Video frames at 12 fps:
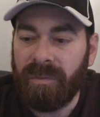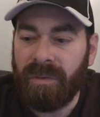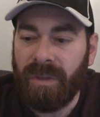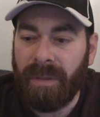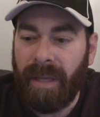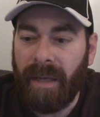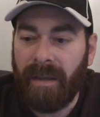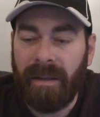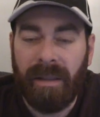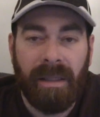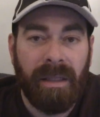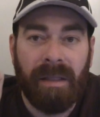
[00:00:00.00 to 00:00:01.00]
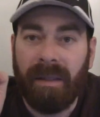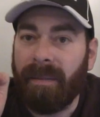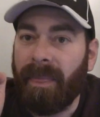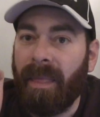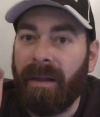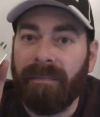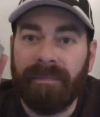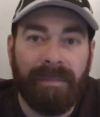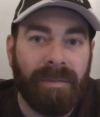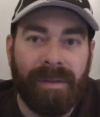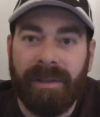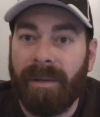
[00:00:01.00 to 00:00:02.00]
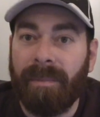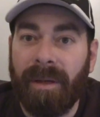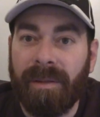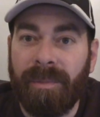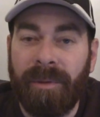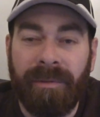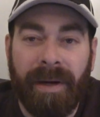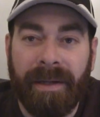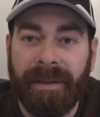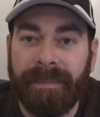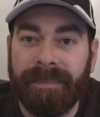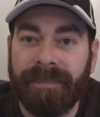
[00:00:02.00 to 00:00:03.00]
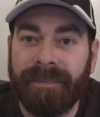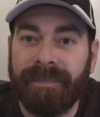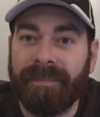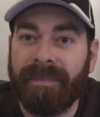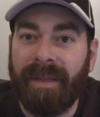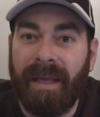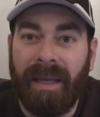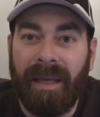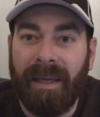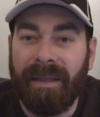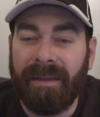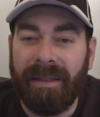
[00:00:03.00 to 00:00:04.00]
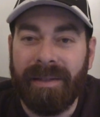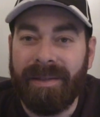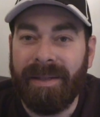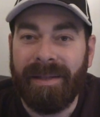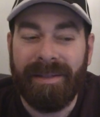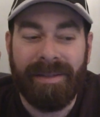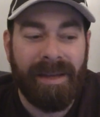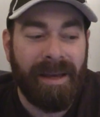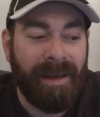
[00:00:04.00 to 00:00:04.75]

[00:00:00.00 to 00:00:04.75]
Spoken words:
So yeah, Sunbox Moonraker. This is